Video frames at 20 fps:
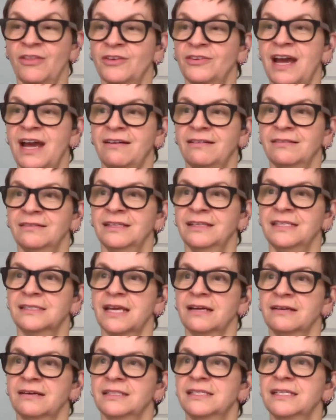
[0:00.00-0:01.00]
Although now
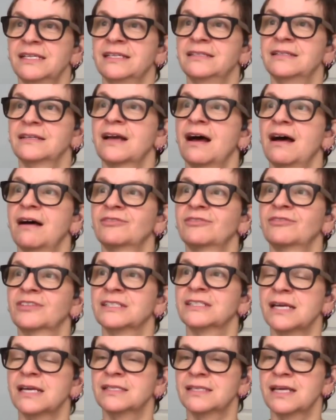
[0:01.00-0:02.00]
he's guaranteed to
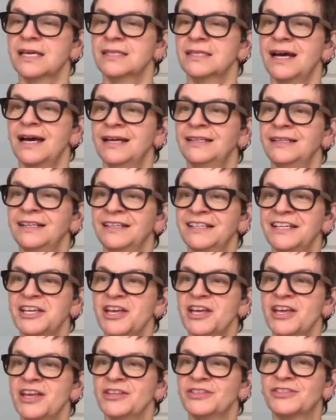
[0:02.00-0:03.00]
cough because I said that.
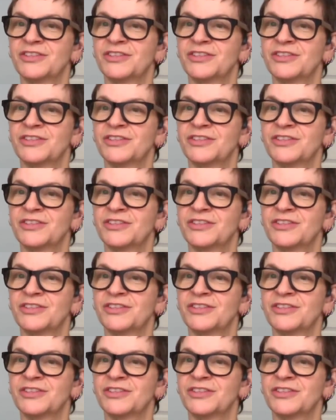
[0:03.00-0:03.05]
